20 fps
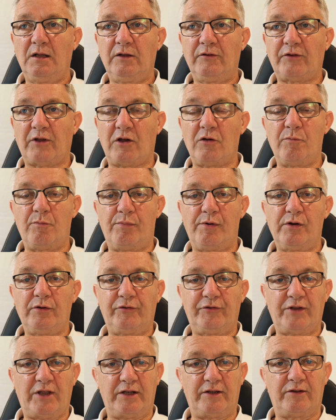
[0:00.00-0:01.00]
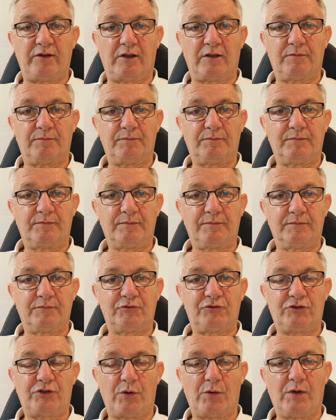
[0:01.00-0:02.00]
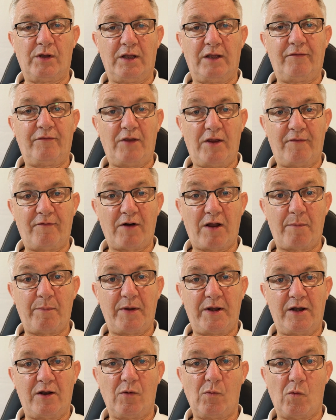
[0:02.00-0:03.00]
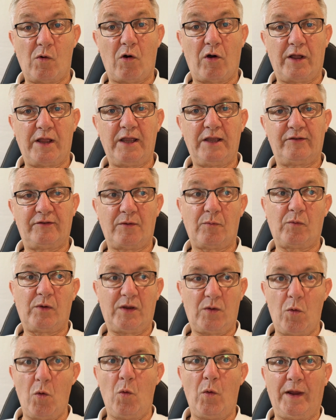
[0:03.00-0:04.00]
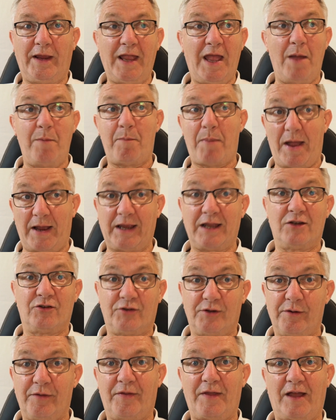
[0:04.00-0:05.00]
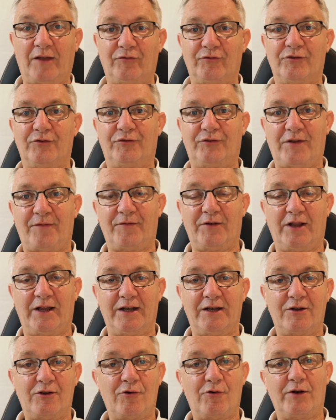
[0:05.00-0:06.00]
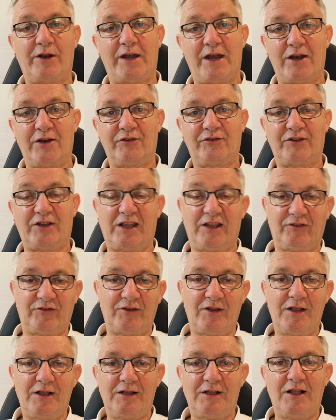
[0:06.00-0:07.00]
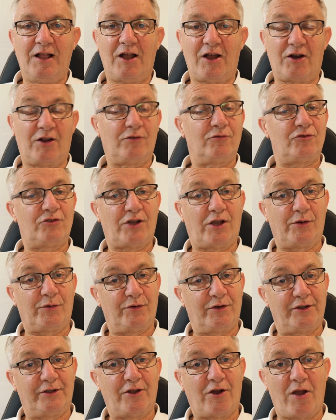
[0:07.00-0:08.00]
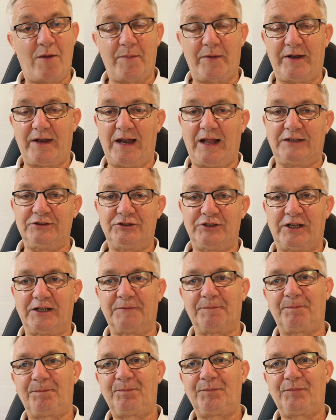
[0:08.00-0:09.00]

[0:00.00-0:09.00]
So Bruce said to Stuart, if you're ever up in Hawaii, he said, we get back in 2017, call in and see us, and I'll show you the diamond lashing.